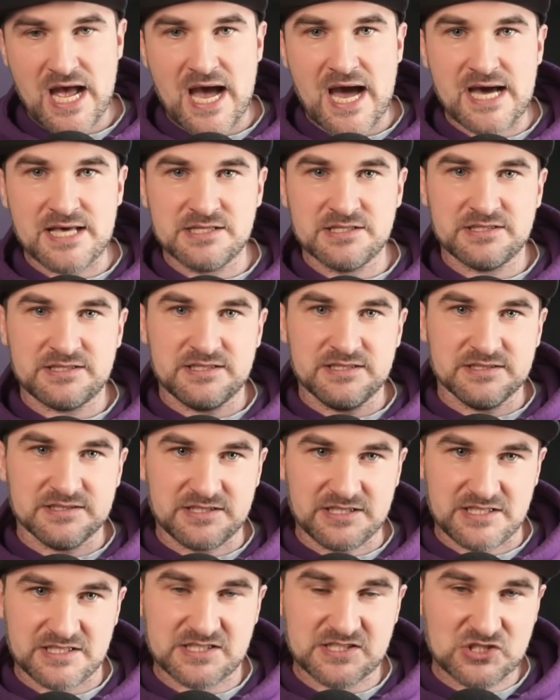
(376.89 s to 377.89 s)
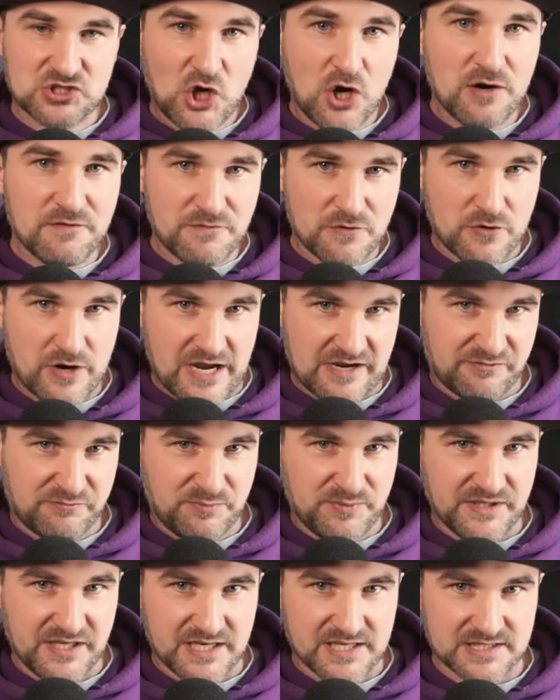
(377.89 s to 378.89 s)
And the server
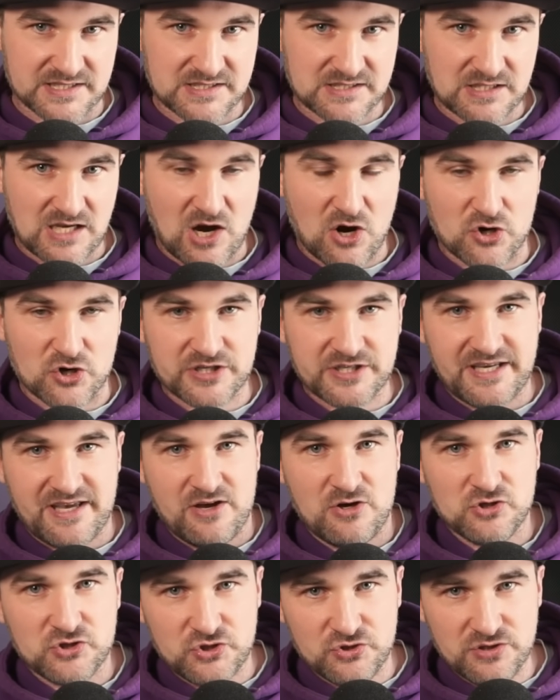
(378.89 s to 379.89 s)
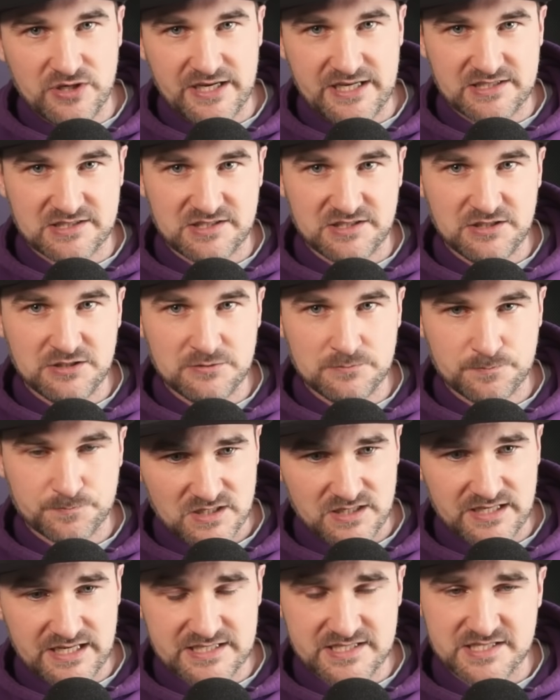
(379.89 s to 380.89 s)
FPS are calculating,
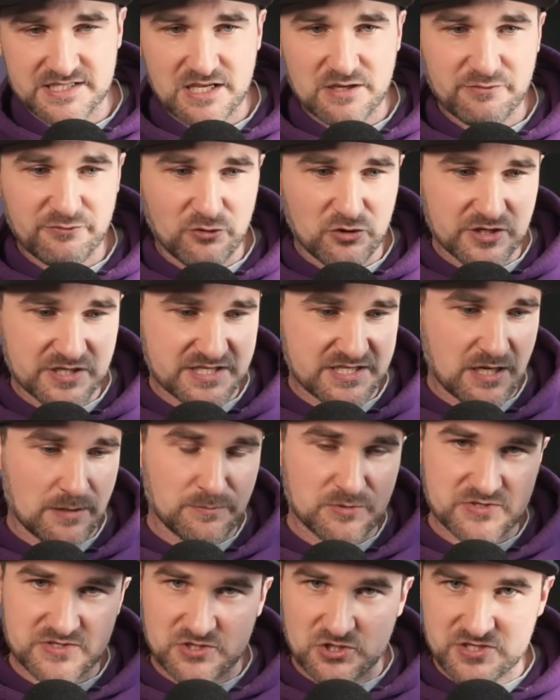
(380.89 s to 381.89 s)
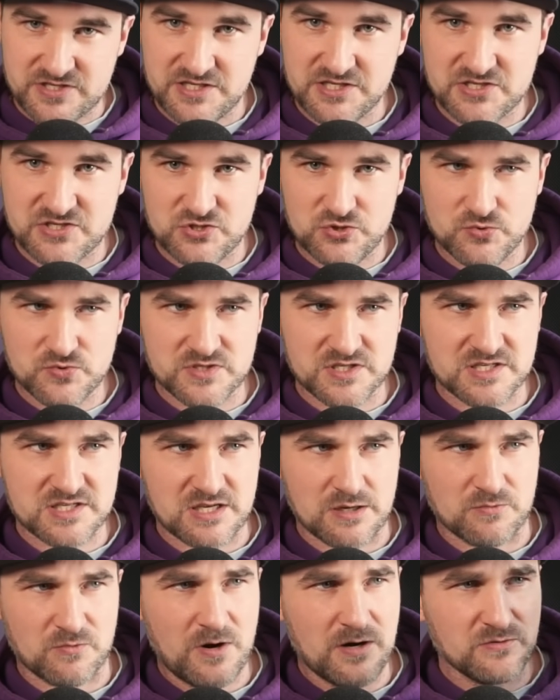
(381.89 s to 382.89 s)
let's say, for example, Star Citizen uses
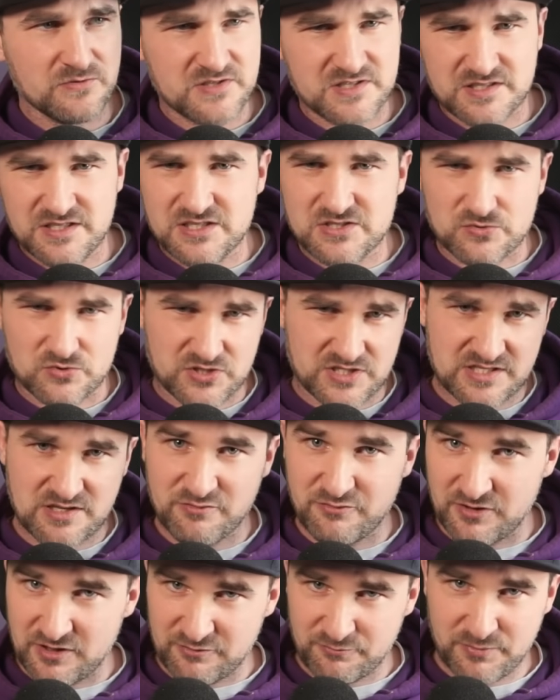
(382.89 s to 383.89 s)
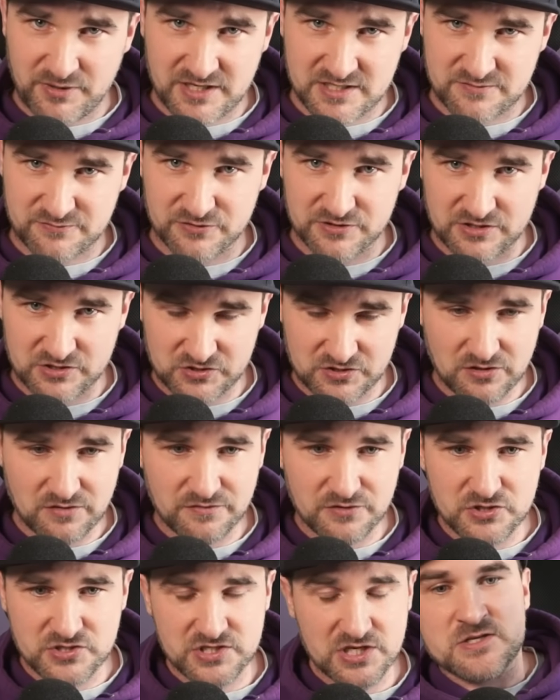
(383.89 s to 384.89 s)
around 6 or 7 FPS for their
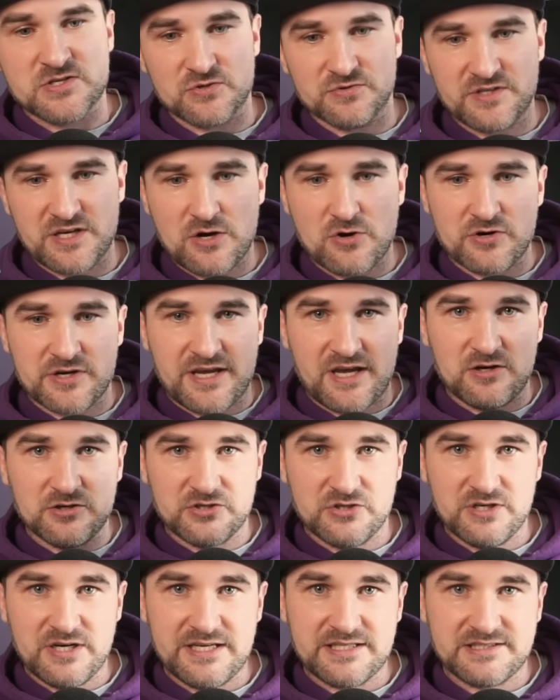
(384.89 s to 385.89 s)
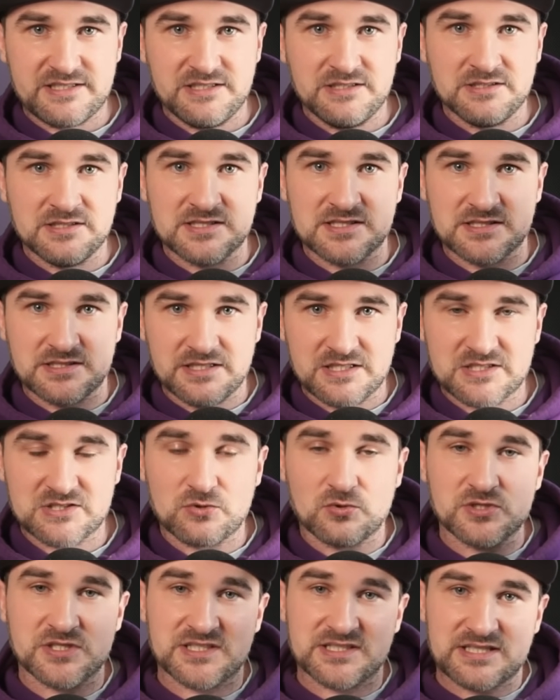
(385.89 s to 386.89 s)
servers. So they are calculating 6
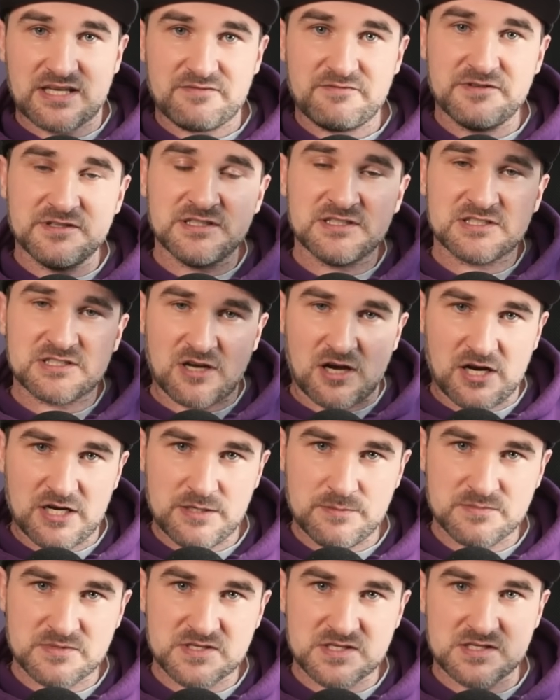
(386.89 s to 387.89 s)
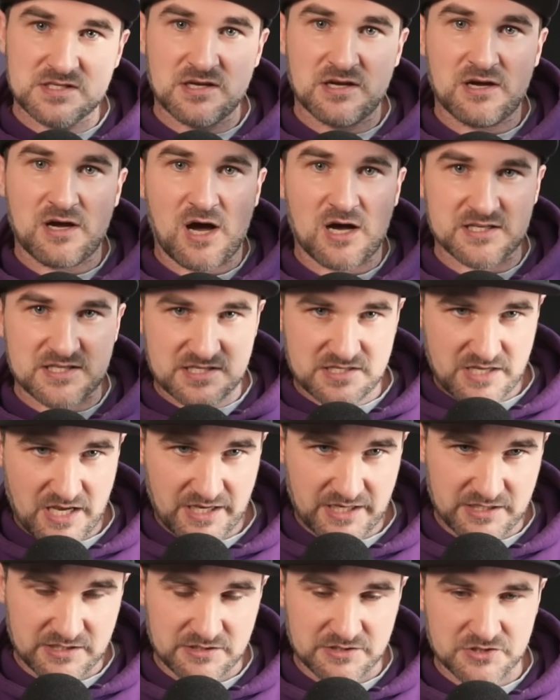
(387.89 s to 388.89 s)
or 7 times a
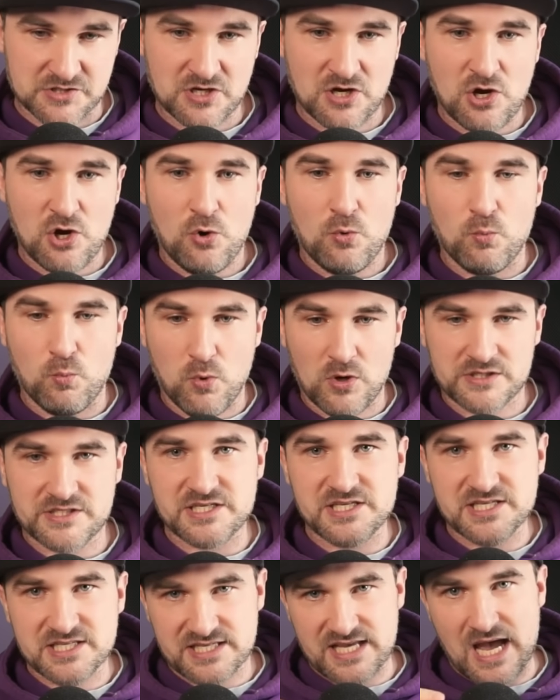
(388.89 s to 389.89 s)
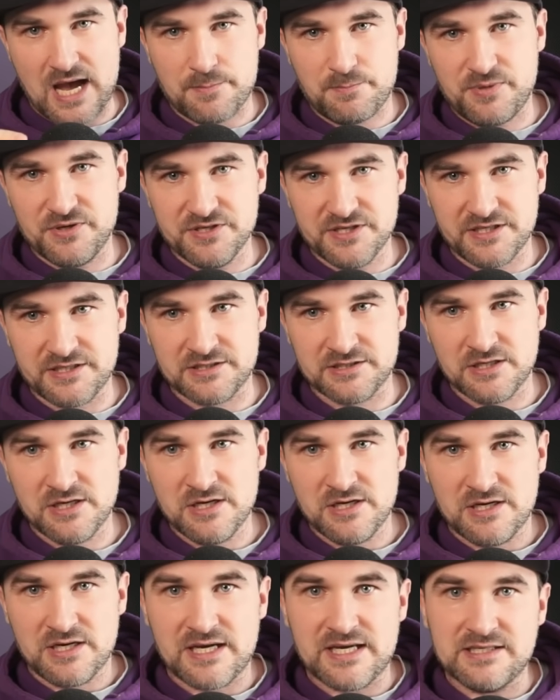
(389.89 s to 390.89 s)
second what is happening
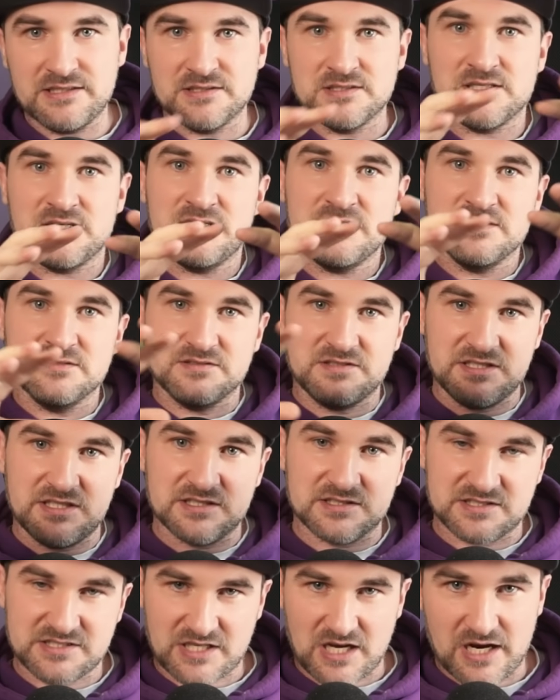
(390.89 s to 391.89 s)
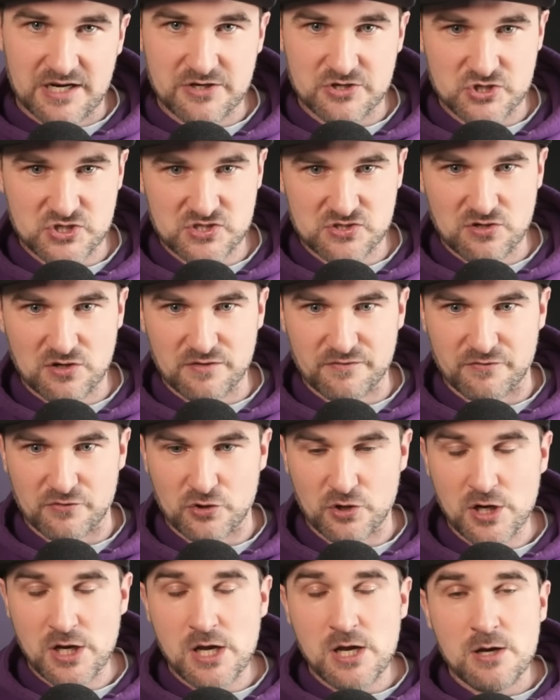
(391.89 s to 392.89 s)
in the entire
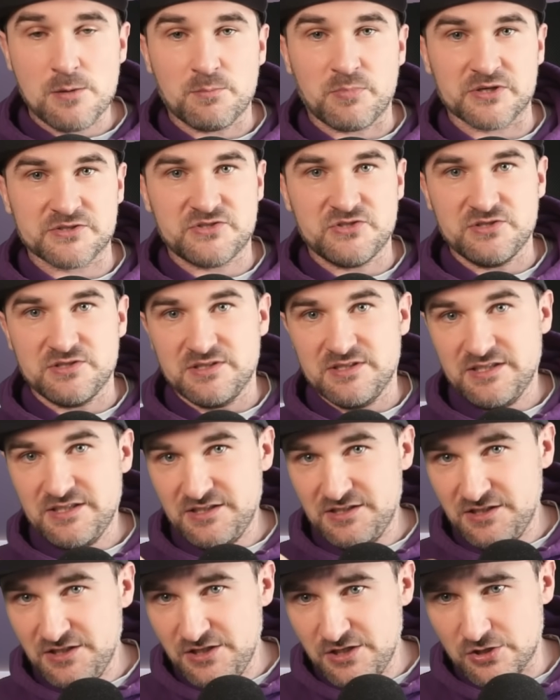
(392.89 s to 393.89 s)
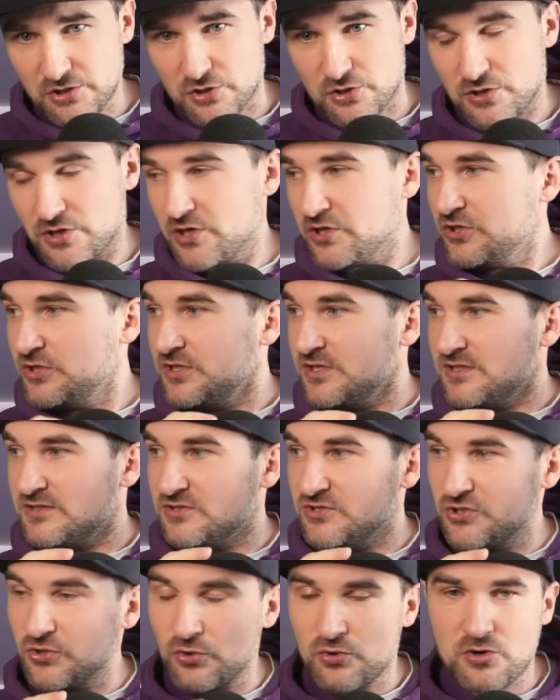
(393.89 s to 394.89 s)
server. But here,
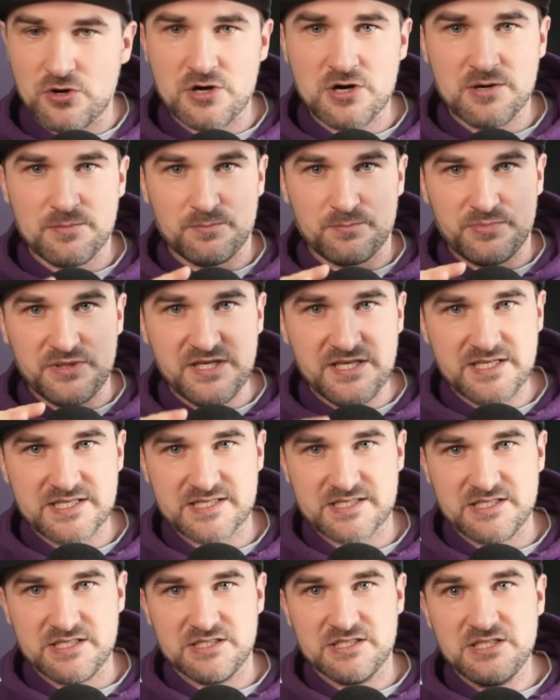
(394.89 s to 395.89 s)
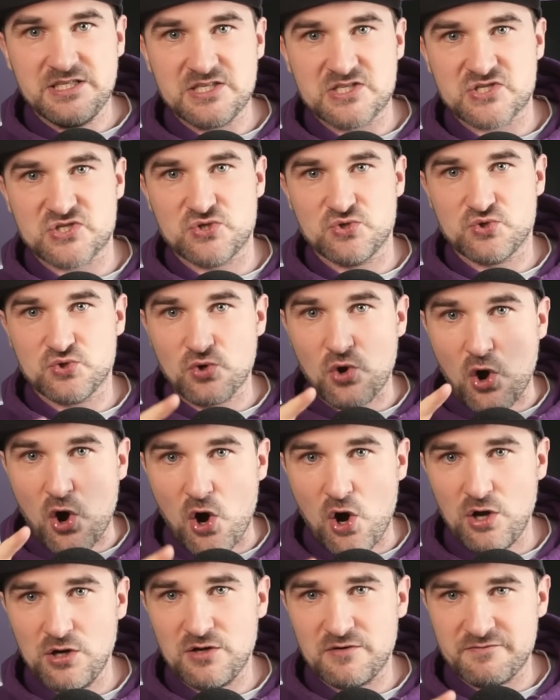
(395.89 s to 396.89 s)
your PC needs to do
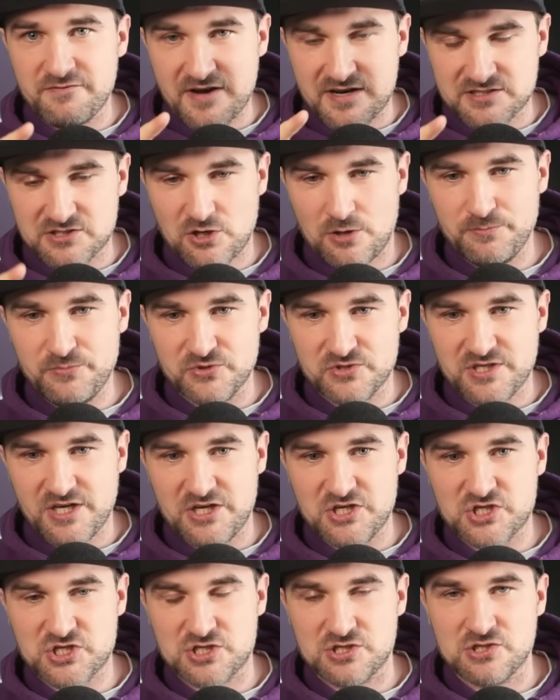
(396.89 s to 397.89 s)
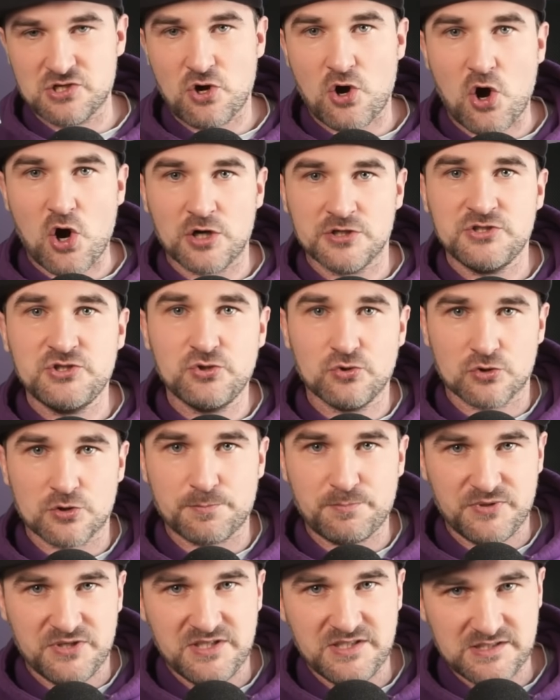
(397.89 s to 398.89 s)
all of that computation on your
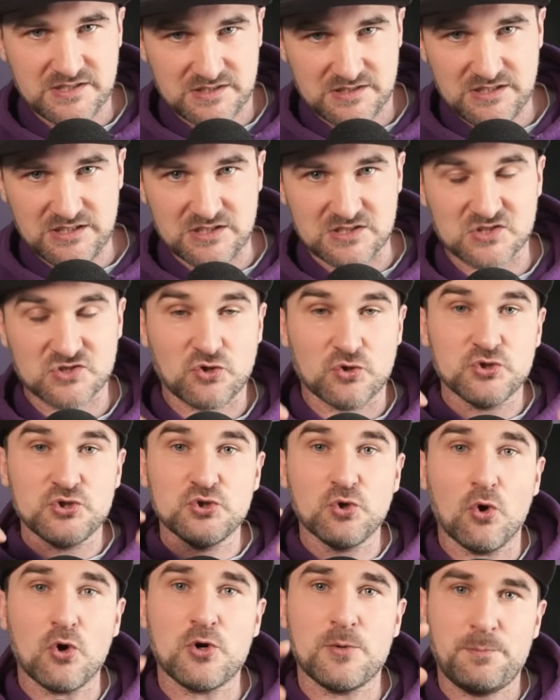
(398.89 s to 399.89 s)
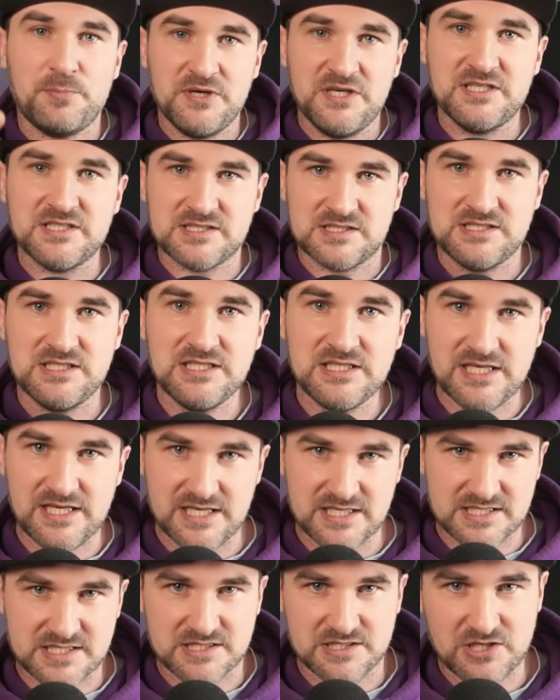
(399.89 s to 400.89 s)
PC. So your PC
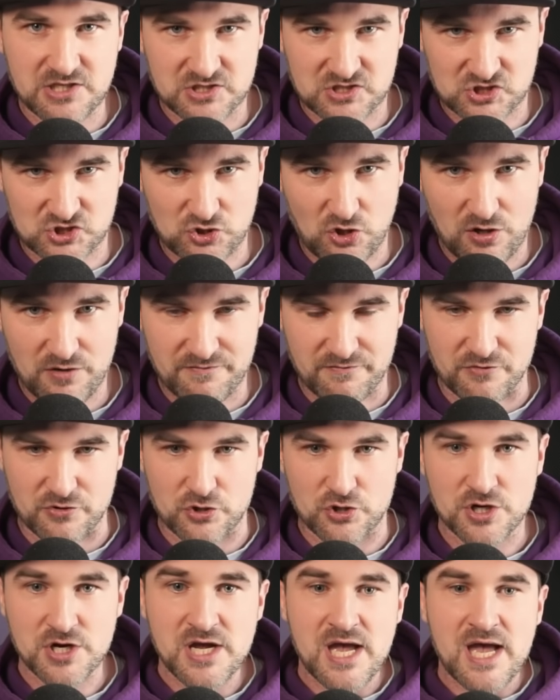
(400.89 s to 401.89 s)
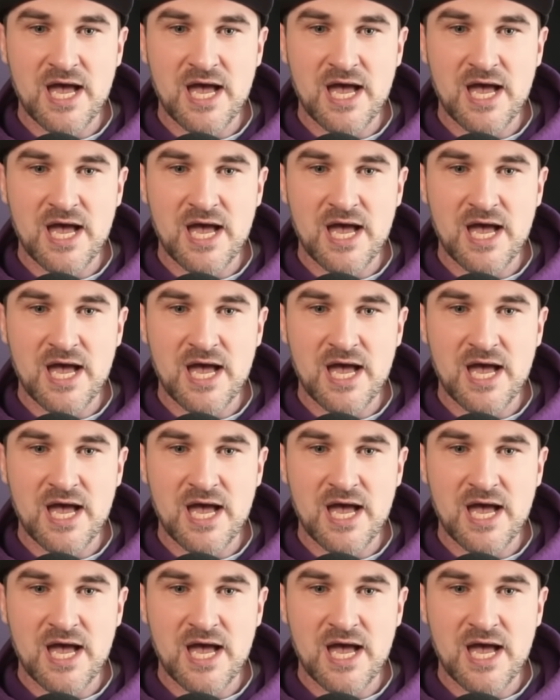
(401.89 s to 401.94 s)
is the server.